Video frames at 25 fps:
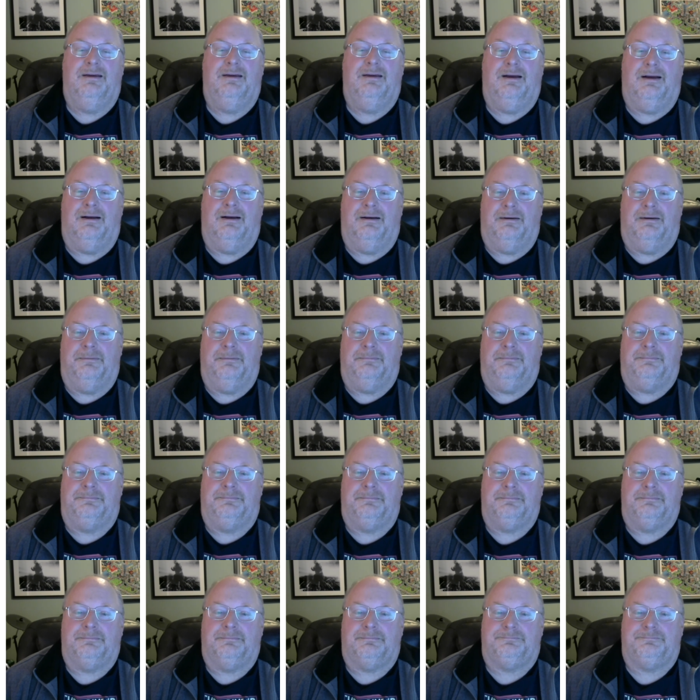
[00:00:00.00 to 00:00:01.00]
Um,
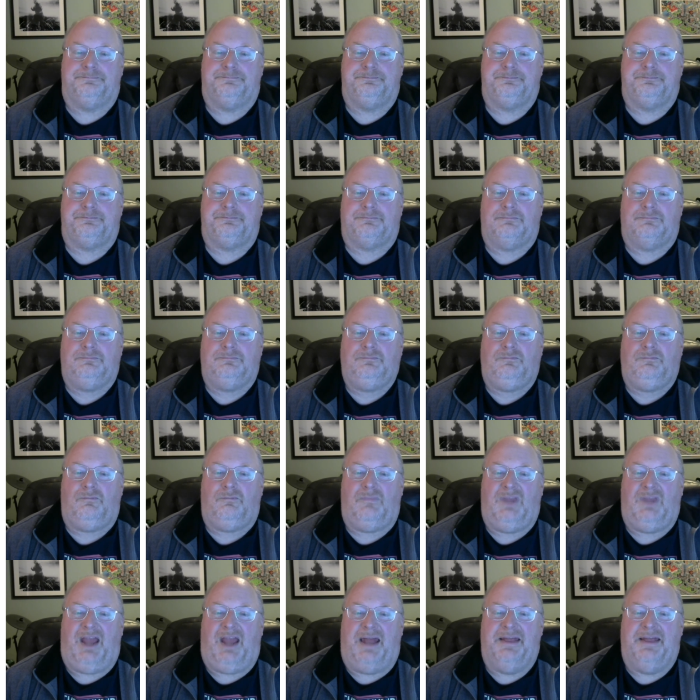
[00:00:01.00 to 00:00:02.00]

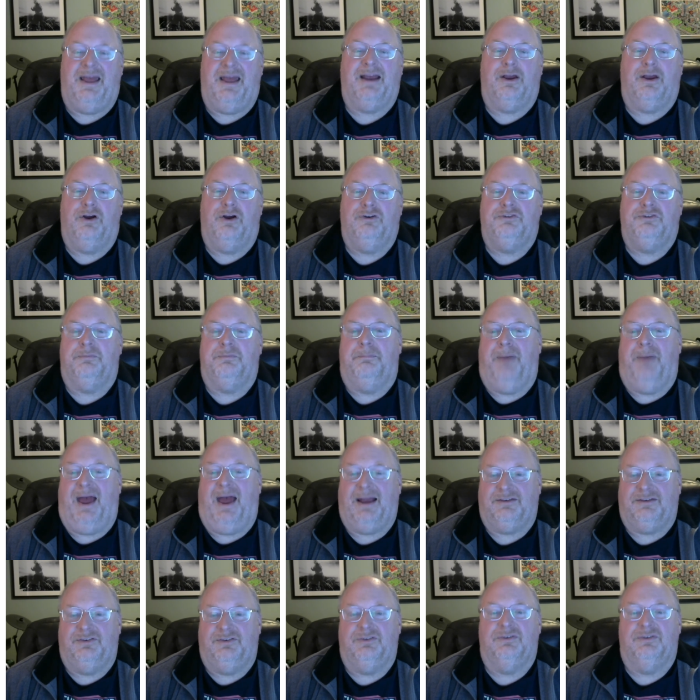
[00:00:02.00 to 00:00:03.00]
and that goes
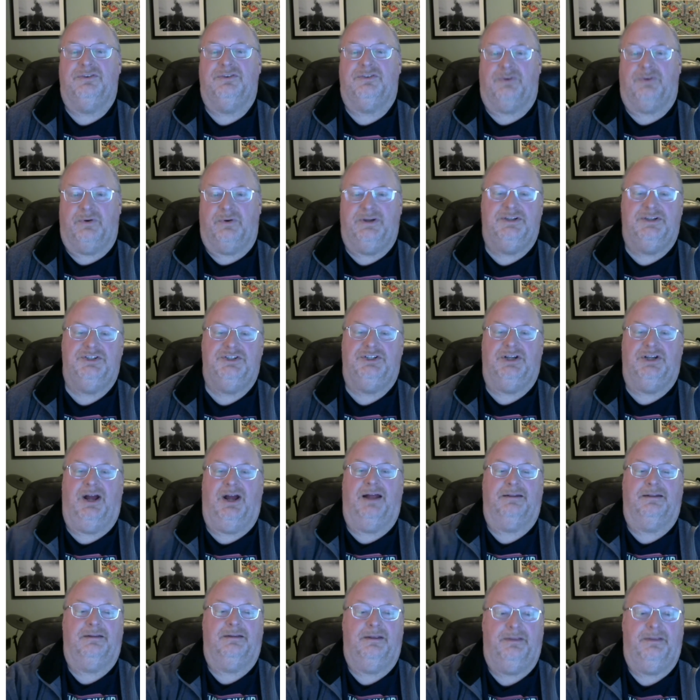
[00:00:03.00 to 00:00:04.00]
back to the
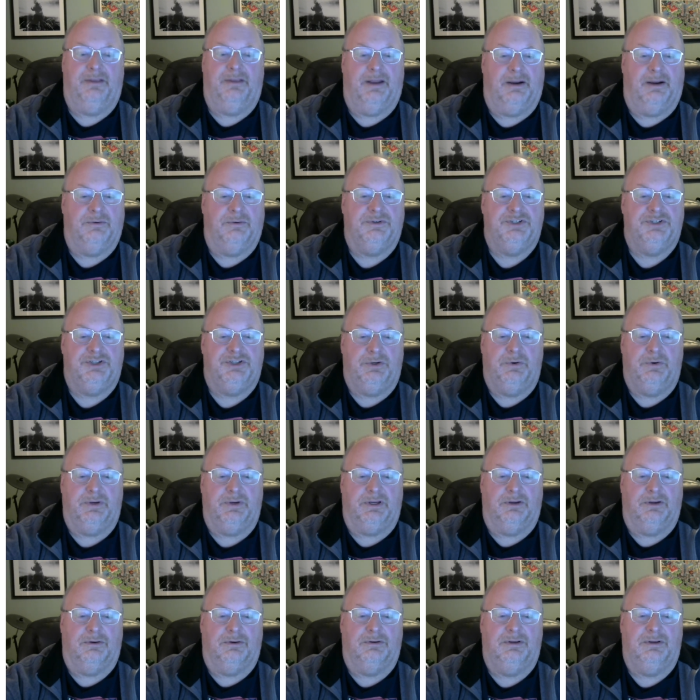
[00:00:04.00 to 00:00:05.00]
screenshot that I was showing
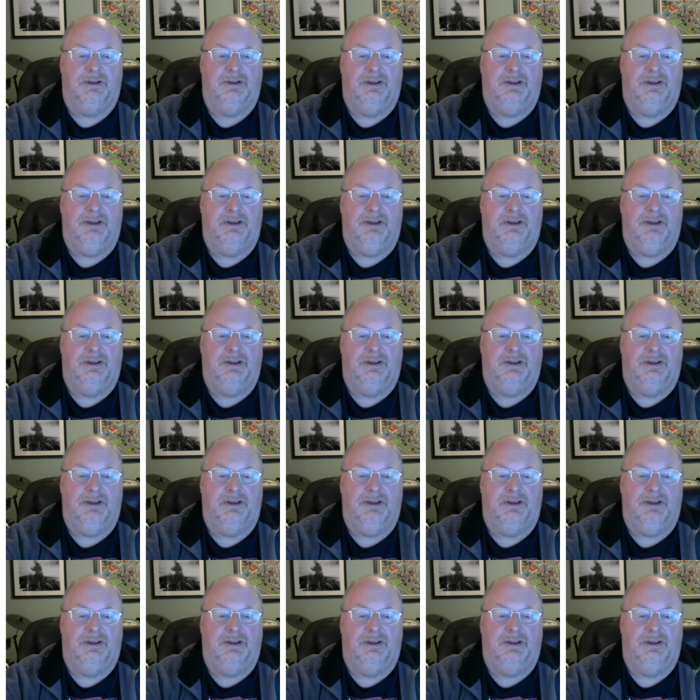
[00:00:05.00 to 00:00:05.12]
you.